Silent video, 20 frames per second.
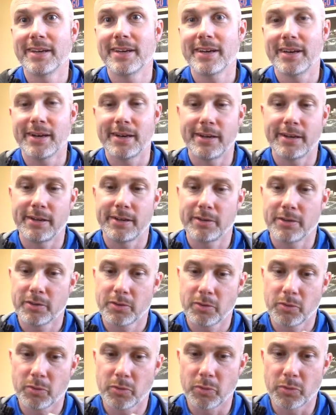uh,
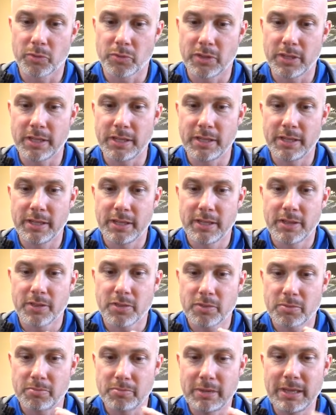the
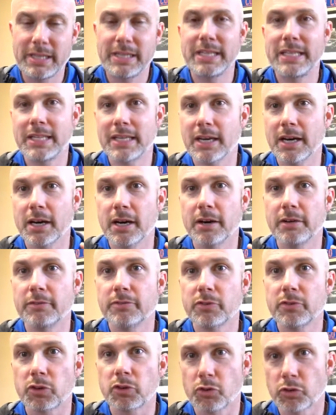meaning of
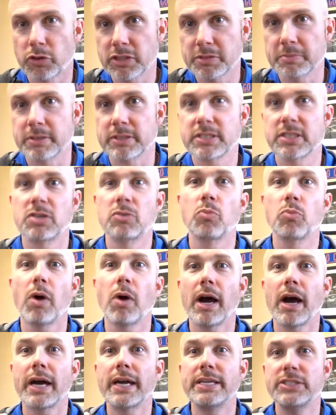Christmas and
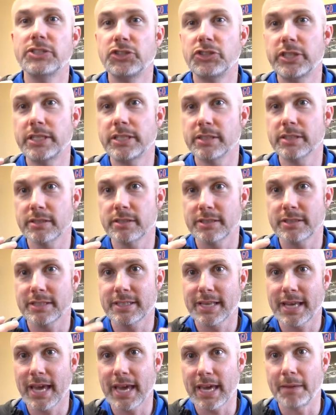why Jesus
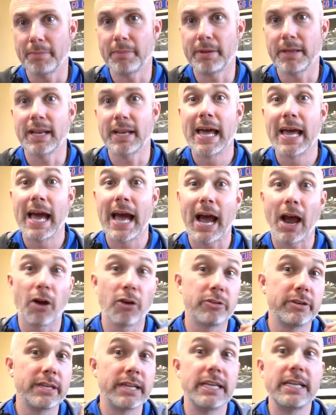came and
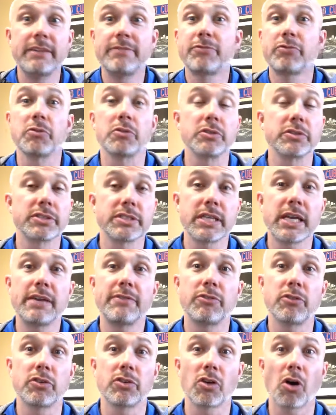our need for a
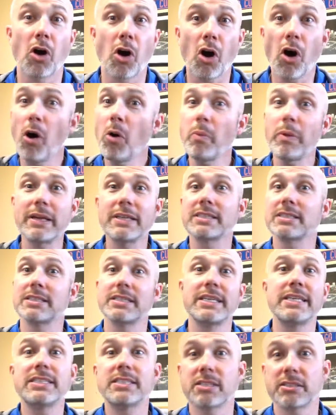Savior, it always
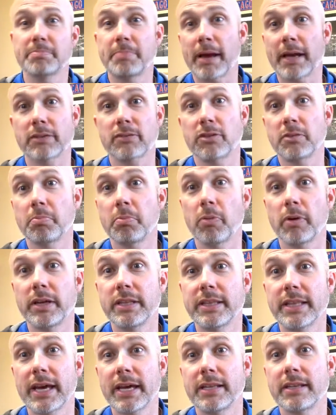leads us back to the point
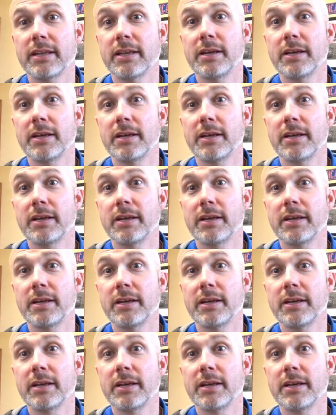that